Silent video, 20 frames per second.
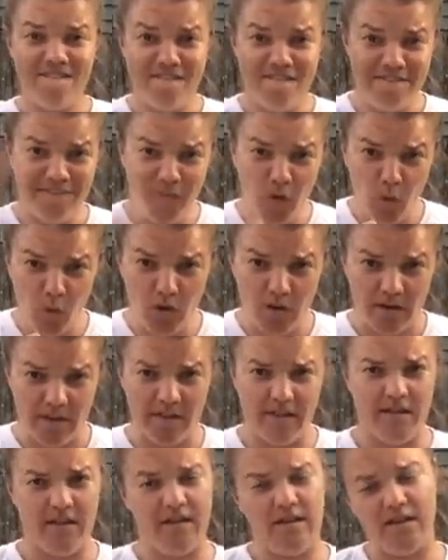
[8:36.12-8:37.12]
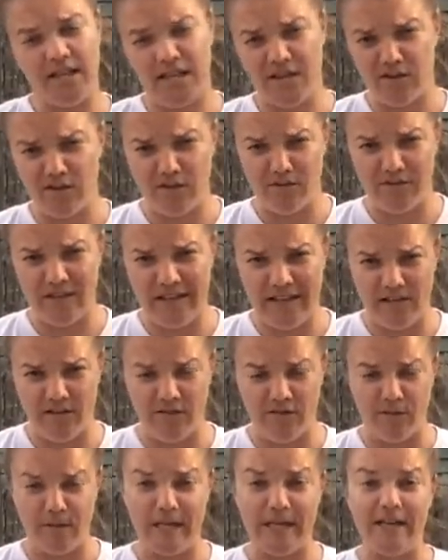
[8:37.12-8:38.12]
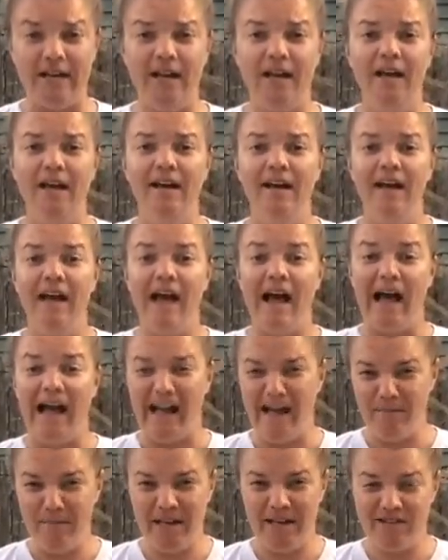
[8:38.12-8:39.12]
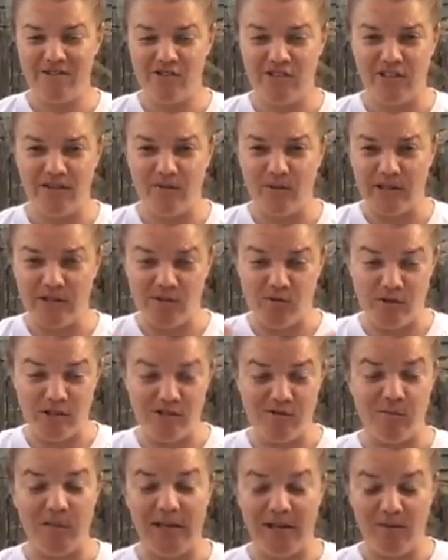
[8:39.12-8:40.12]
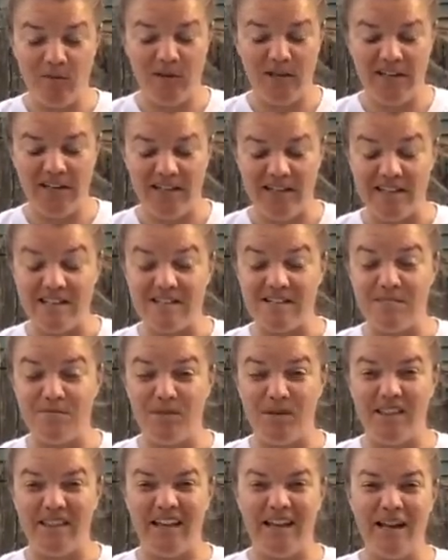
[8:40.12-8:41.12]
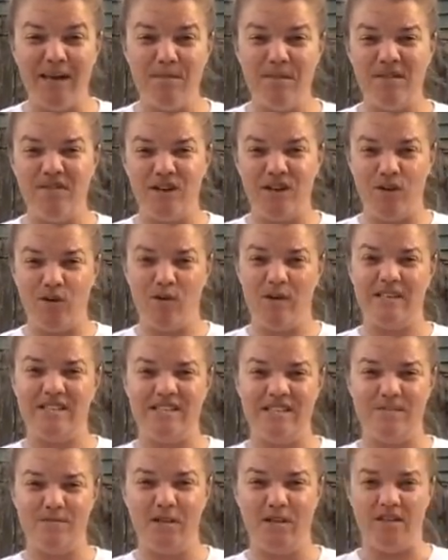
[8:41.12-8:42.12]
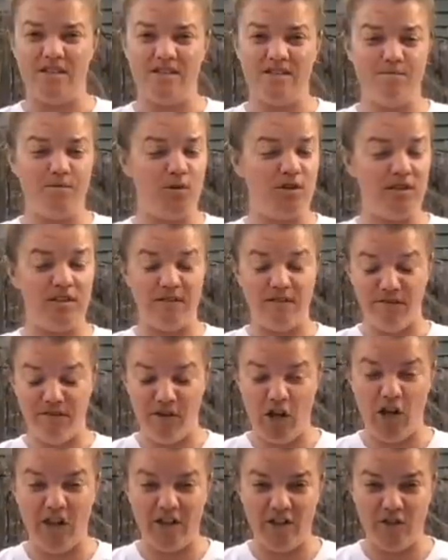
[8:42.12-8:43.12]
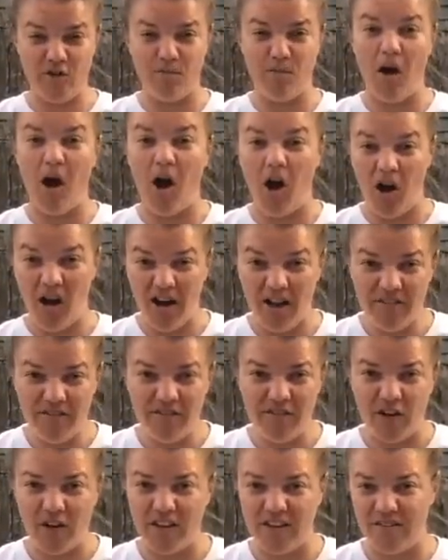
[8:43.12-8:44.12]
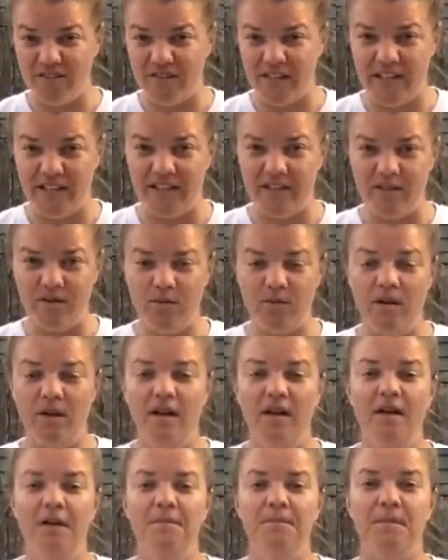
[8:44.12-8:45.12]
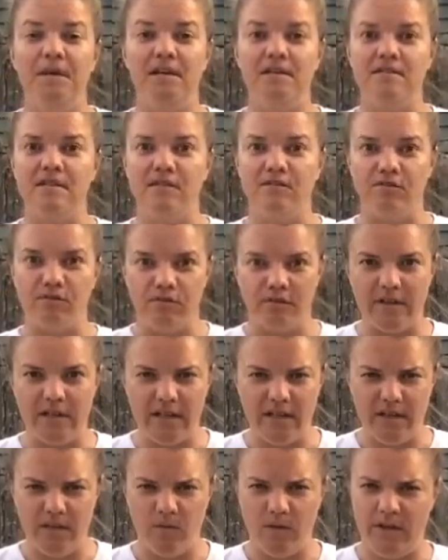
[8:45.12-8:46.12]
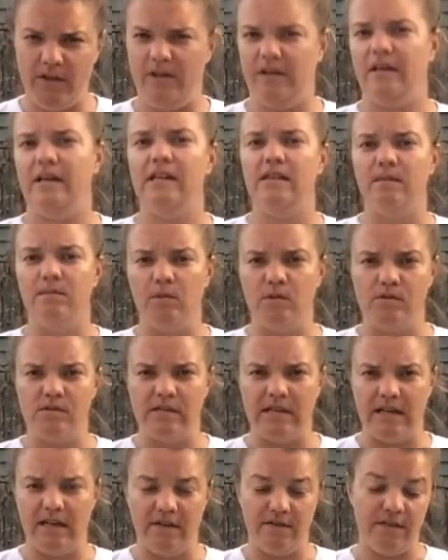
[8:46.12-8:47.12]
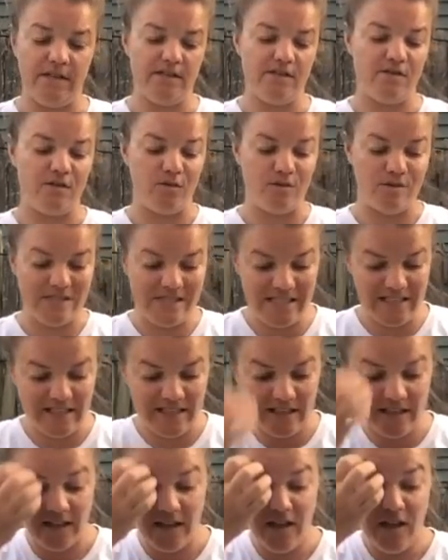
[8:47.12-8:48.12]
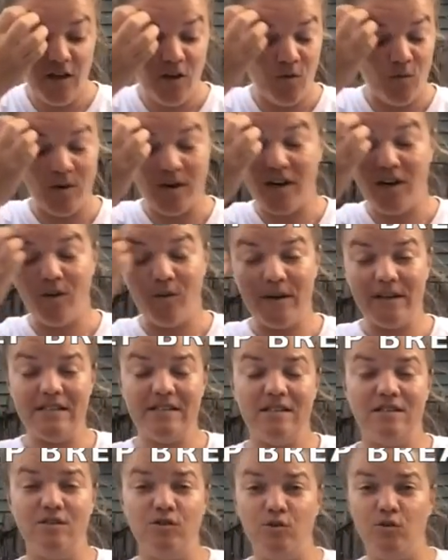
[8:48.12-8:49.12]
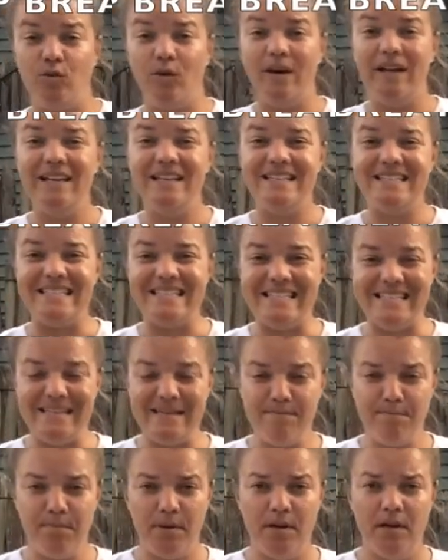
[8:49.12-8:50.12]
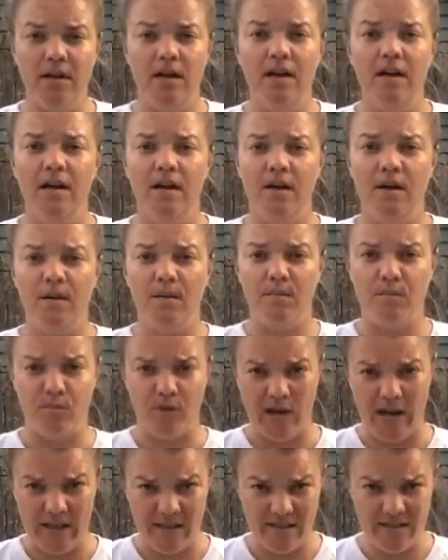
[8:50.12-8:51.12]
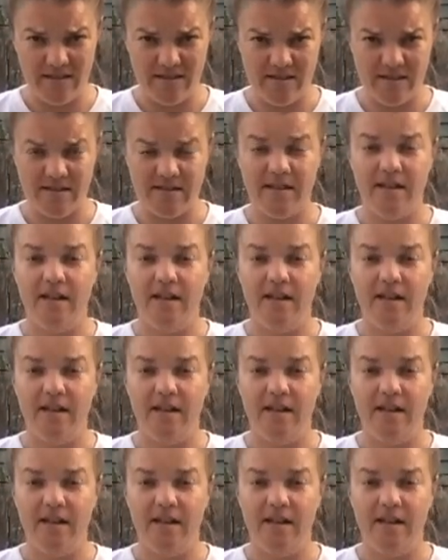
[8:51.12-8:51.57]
fourth letter of the alphabet. I'm actually going to explain what it is, but then I'm even going to put the volume off on the video because I really want you to get the most out of it. So D, we're going to do deep breaths.